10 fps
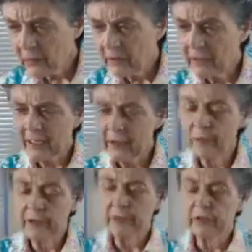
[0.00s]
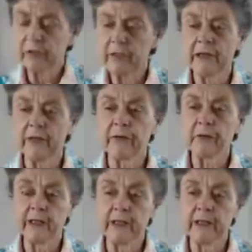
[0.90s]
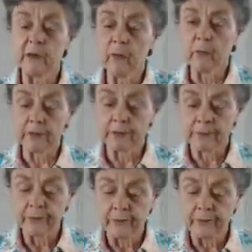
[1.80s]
a lot of questions we get on drinking water.